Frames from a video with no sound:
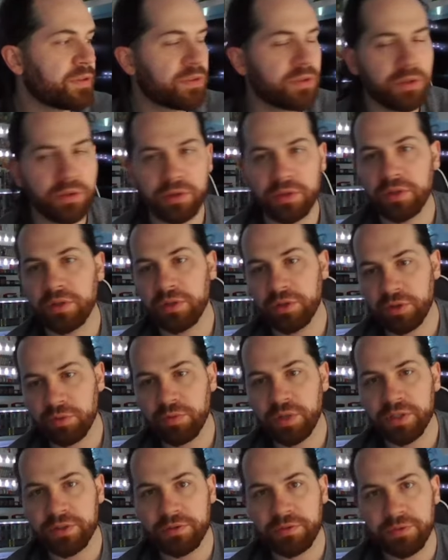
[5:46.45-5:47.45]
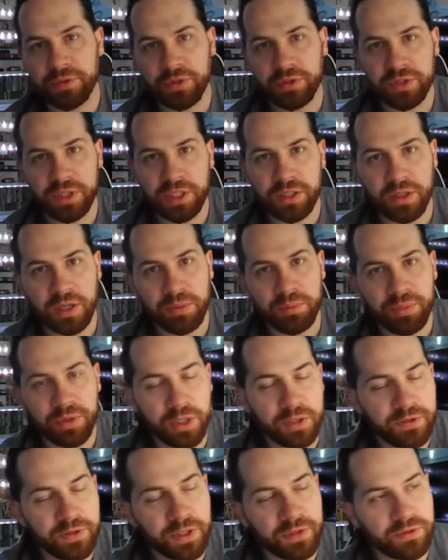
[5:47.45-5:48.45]
So there was a full decomp
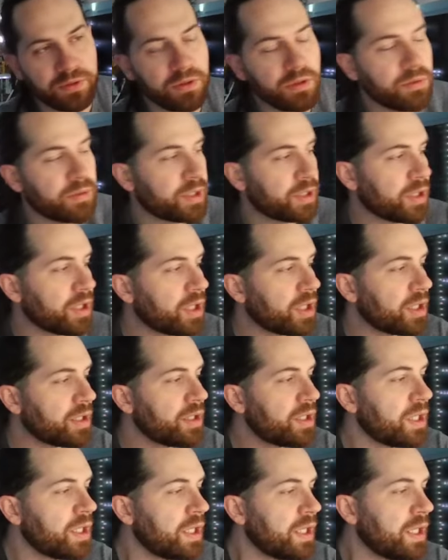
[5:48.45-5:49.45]
process going on.